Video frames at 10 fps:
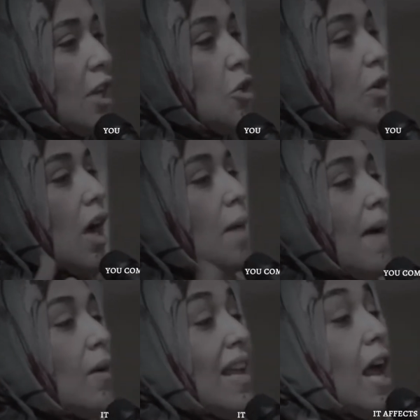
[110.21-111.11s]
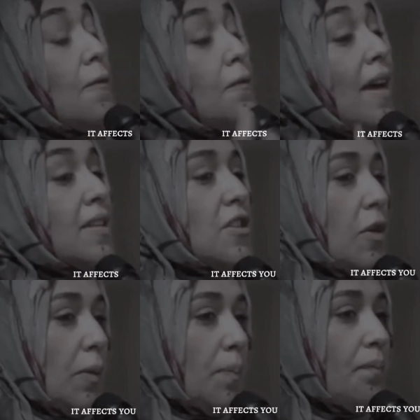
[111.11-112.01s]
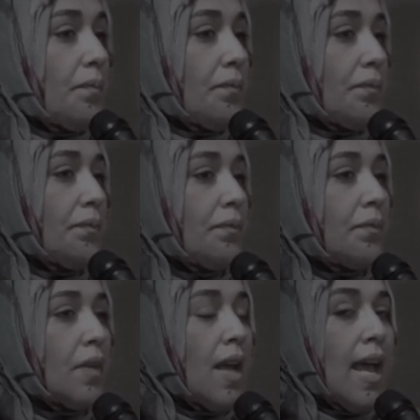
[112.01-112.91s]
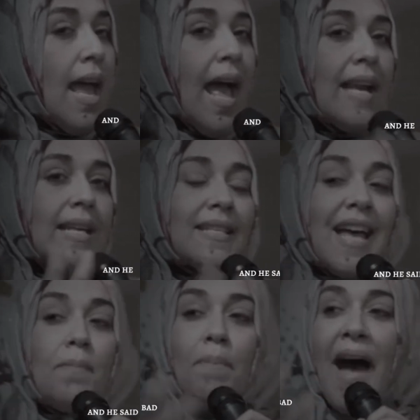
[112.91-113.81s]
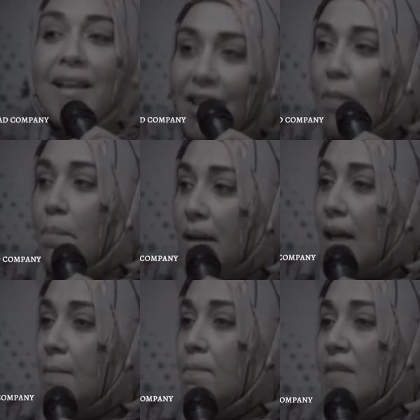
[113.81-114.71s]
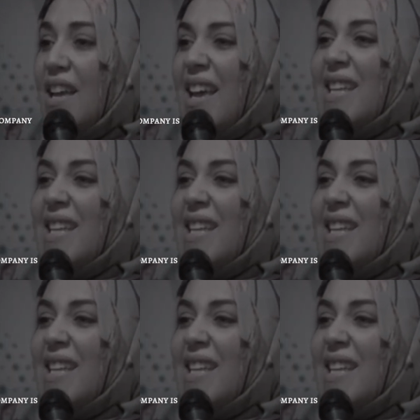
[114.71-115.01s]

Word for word: You come out, it affects you. And he said bad company